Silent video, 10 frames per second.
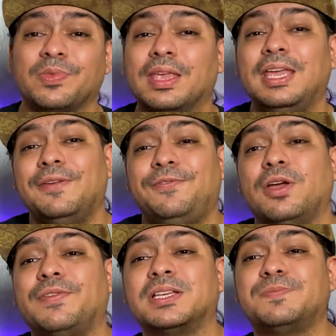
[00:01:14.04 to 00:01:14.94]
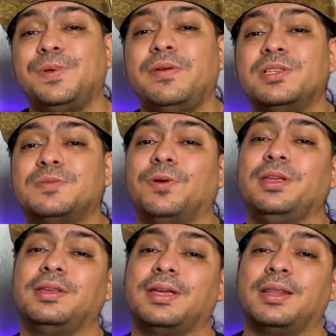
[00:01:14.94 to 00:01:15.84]
If you have experience
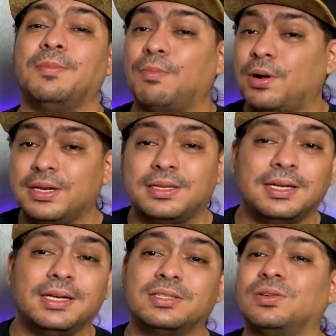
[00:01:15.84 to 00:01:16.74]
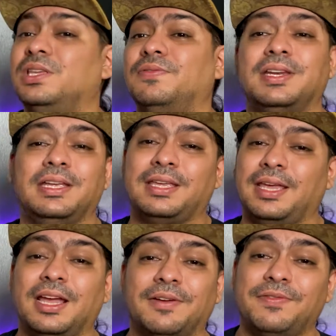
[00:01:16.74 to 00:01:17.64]
putting together monitors or even
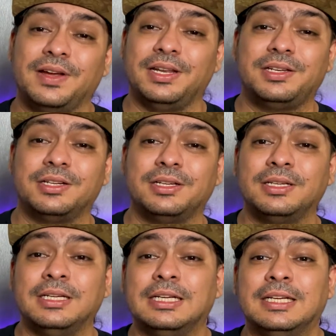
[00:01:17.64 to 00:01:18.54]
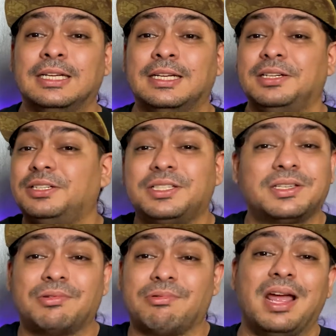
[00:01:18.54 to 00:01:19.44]
IKEA furniture,
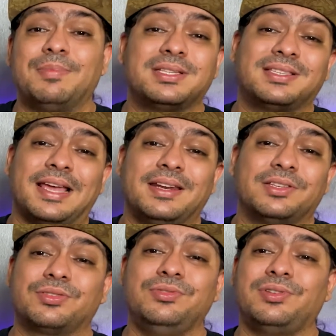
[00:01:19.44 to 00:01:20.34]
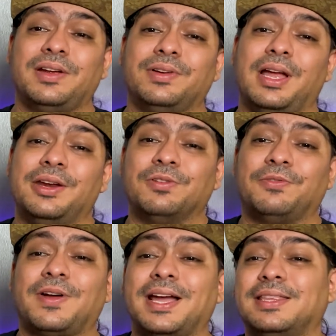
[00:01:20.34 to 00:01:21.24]
just grab a standard screwdriver and you'll
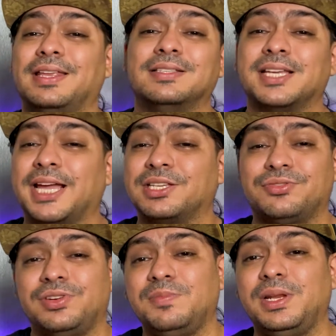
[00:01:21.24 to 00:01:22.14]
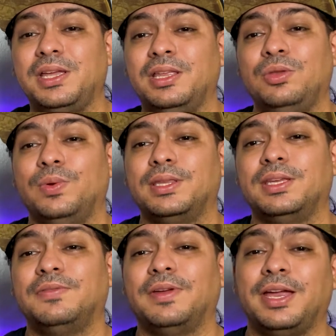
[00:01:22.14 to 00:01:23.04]
find that it's extremely
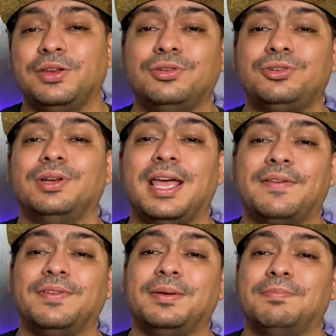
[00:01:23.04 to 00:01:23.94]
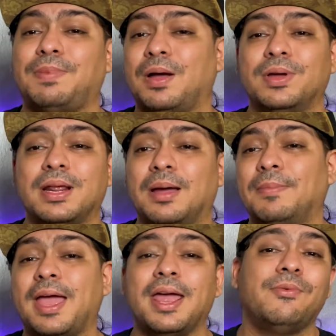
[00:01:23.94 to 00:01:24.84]
intuitive and you should have it powered
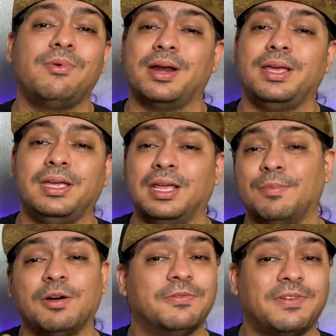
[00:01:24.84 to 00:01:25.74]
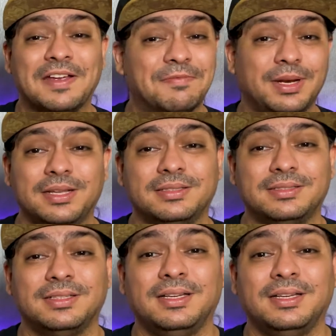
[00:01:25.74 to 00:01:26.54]
up and running in about 5 minutes.